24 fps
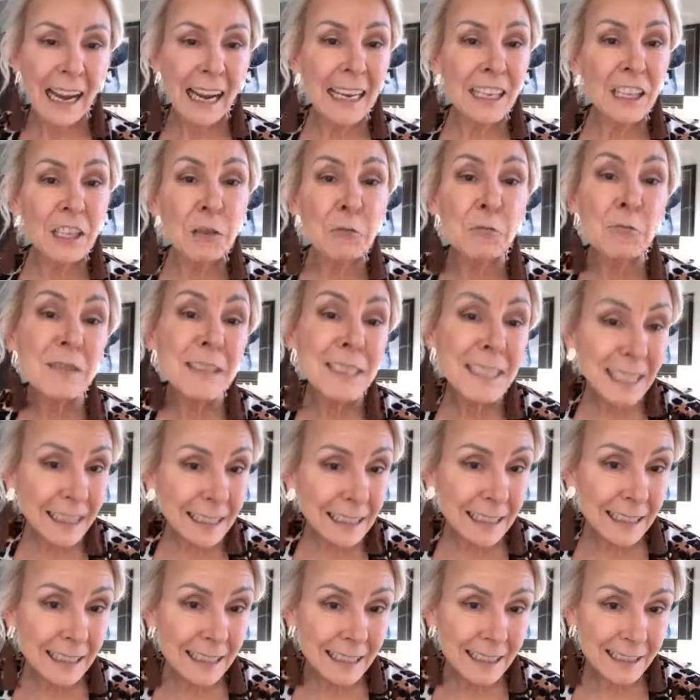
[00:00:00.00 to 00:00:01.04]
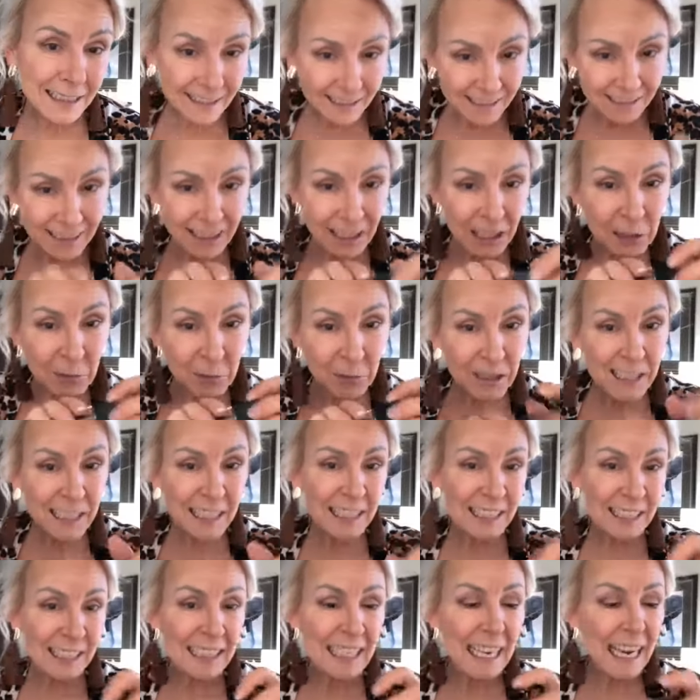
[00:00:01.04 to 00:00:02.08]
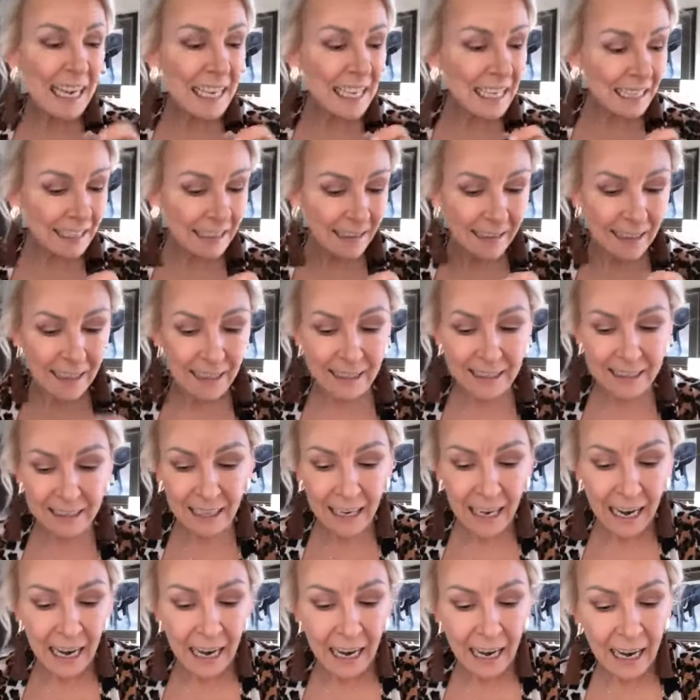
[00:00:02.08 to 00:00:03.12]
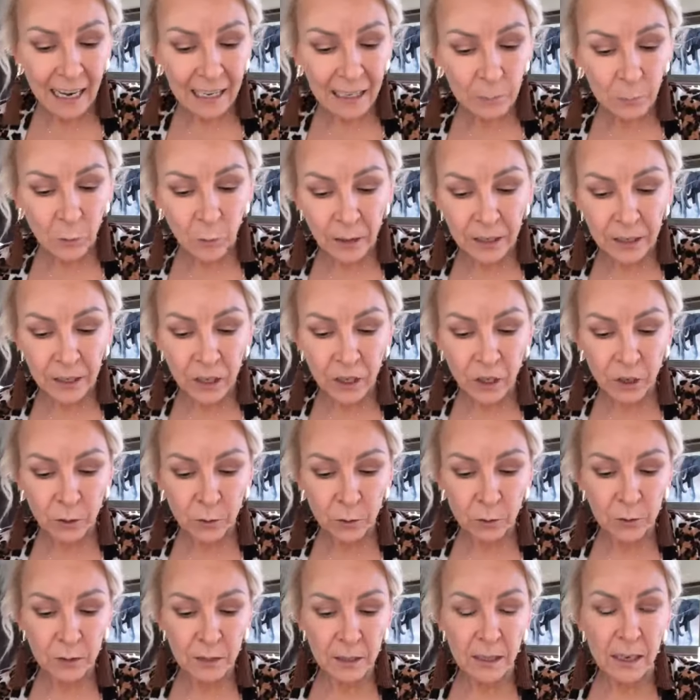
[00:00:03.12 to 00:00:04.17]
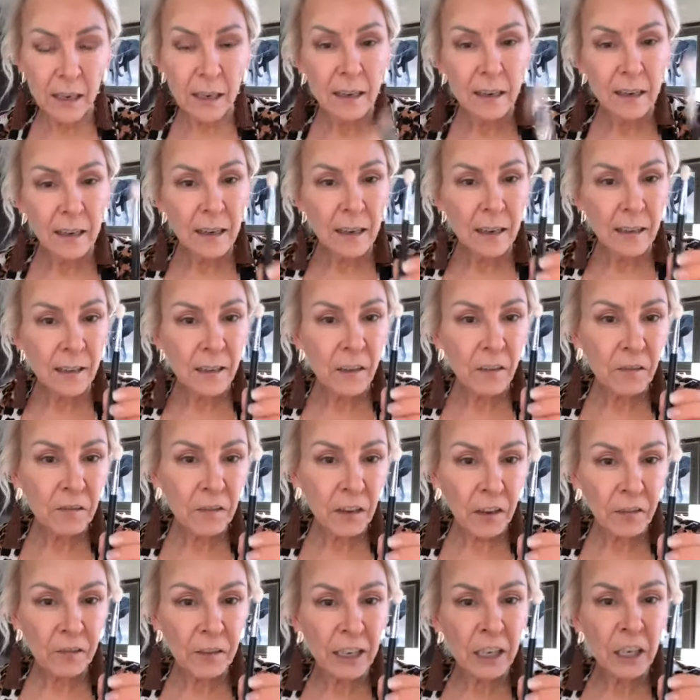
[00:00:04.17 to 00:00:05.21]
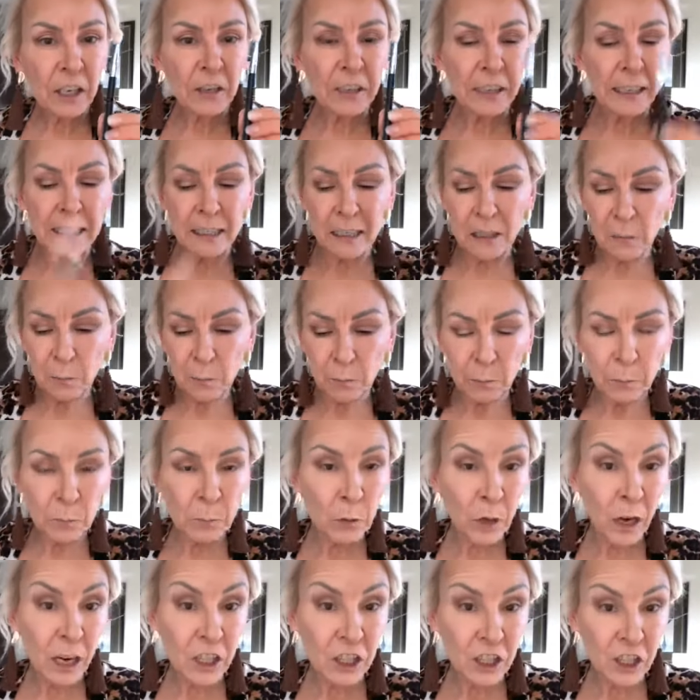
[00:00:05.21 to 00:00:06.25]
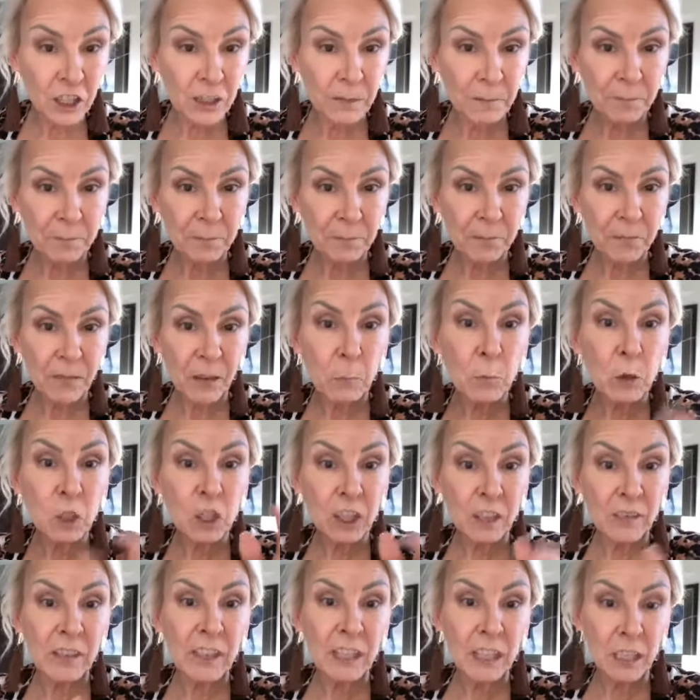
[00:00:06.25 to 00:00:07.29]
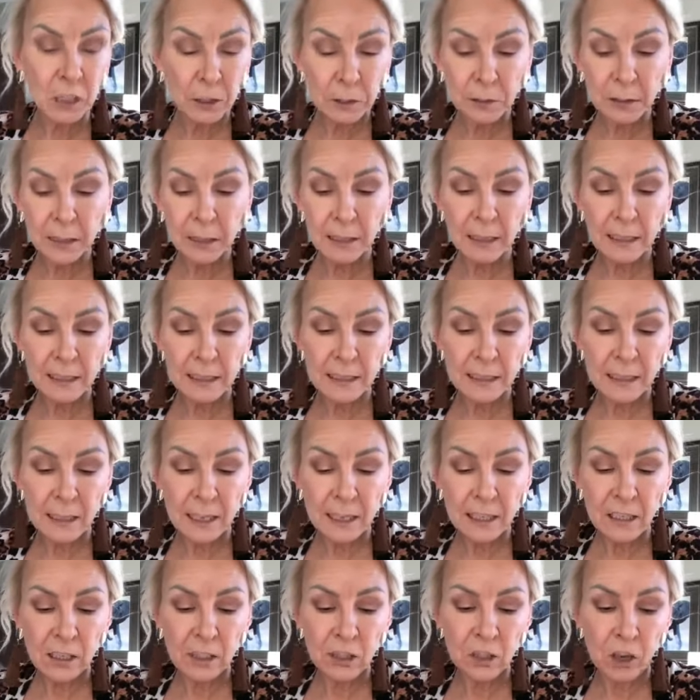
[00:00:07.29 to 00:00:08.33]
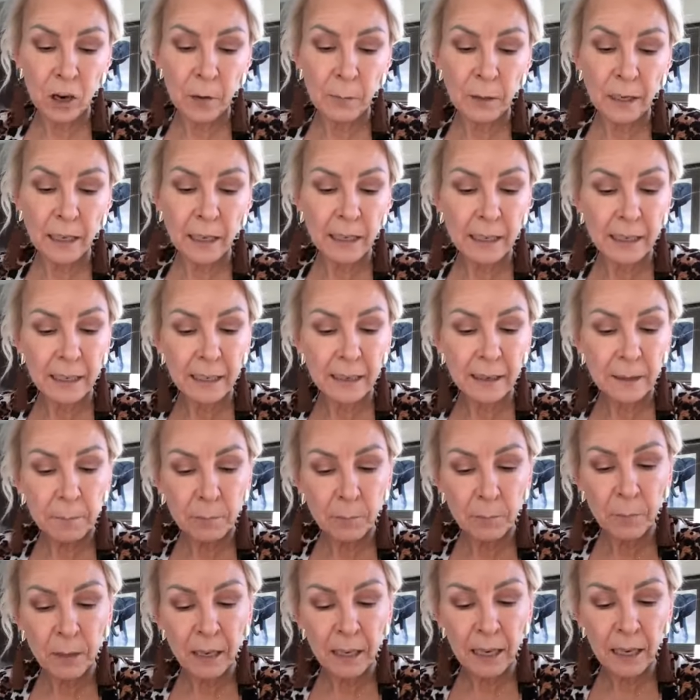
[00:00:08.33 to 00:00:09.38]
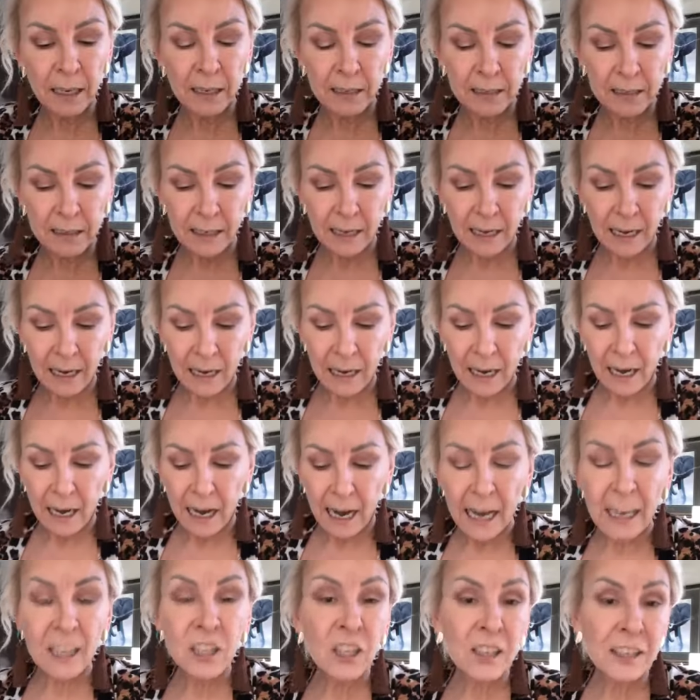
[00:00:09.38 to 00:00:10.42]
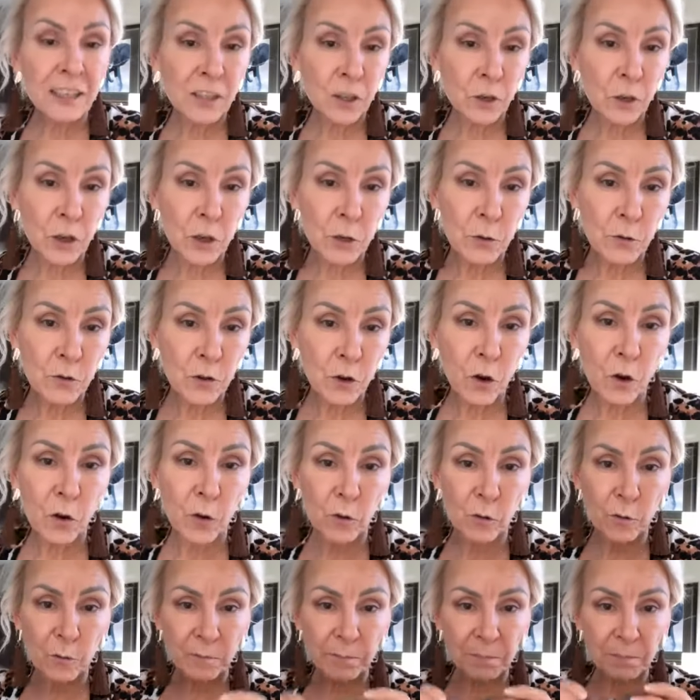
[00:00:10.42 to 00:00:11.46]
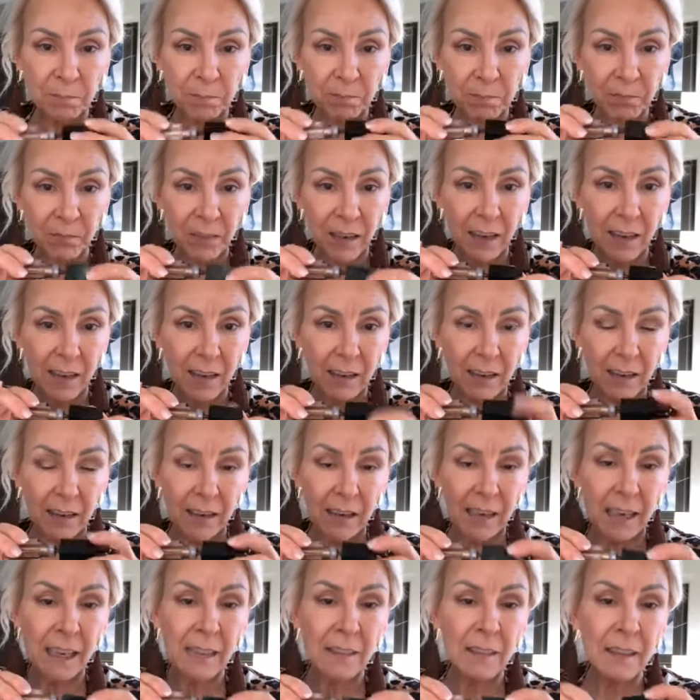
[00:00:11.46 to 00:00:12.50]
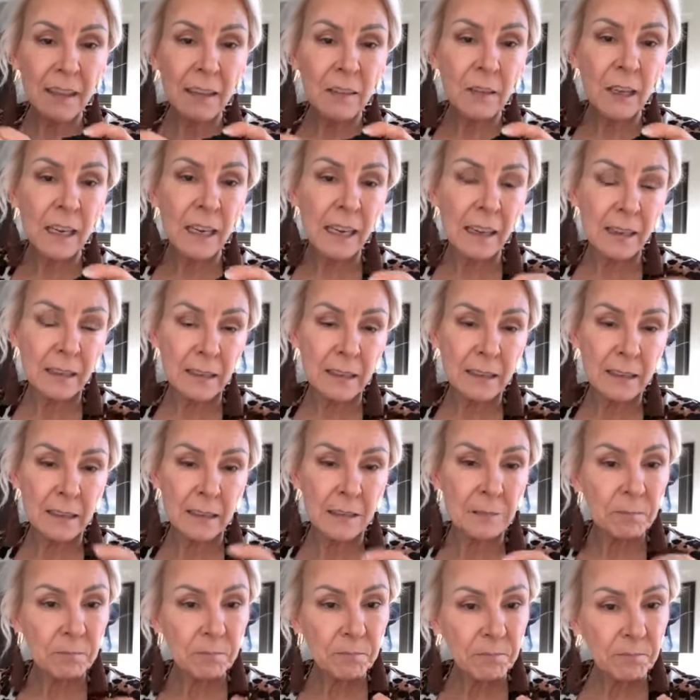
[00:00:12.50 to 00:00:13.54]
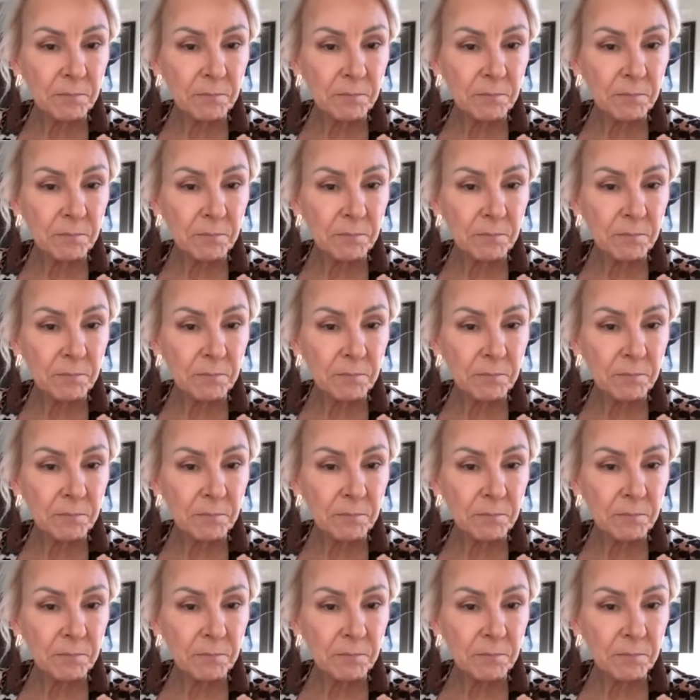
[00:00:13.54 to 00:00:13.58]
and you didn't. You just did this. And I'm going to use the Fluffy Crease brush, which I've included in today's shopping link because, and just so you know, in the kit